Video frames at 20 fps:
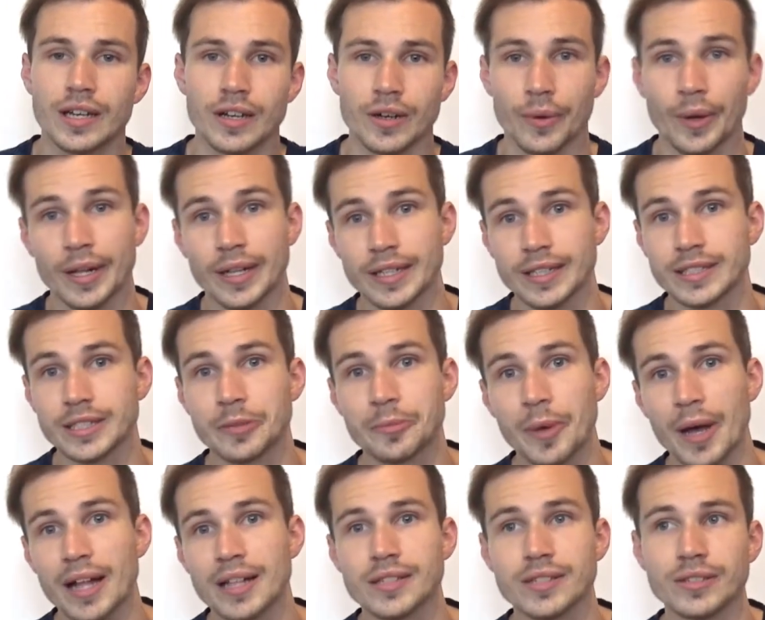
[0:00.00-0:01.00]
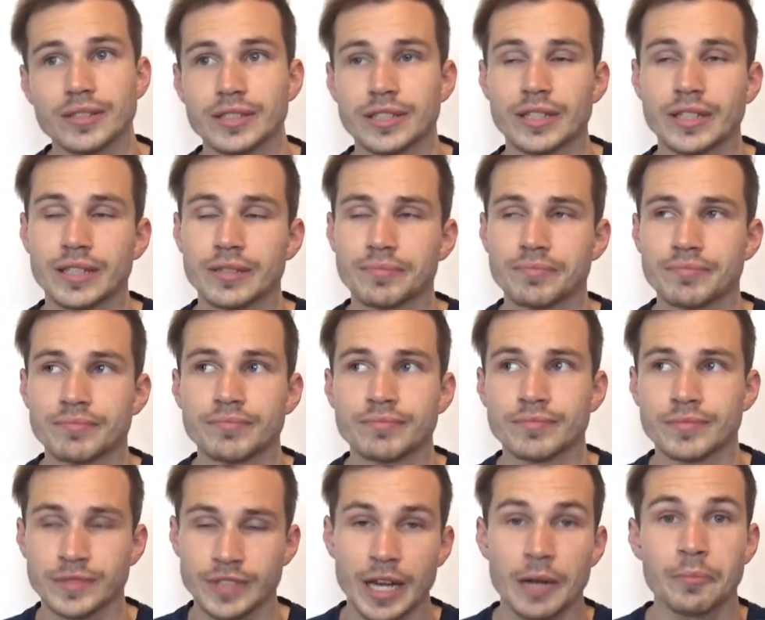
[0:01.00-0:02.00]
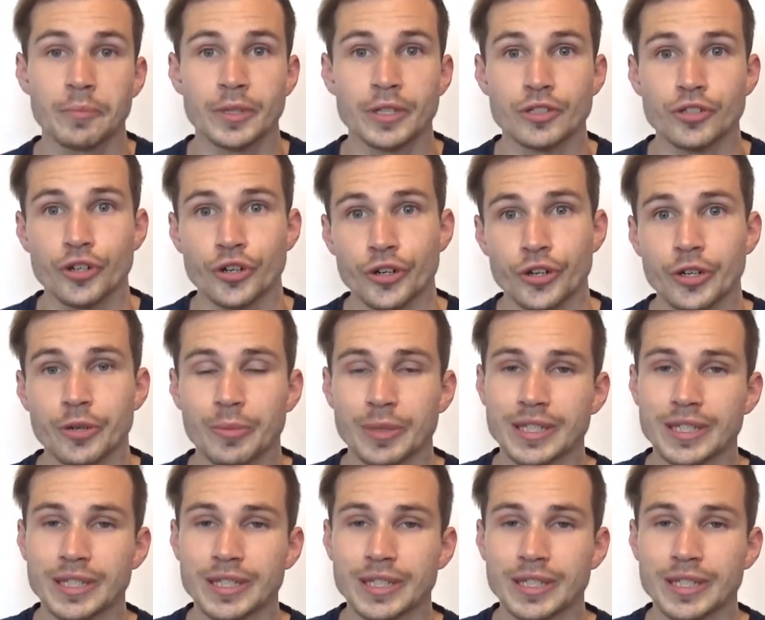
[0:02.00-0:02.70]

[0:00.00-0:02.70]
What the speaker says: well, it depends on the temperature,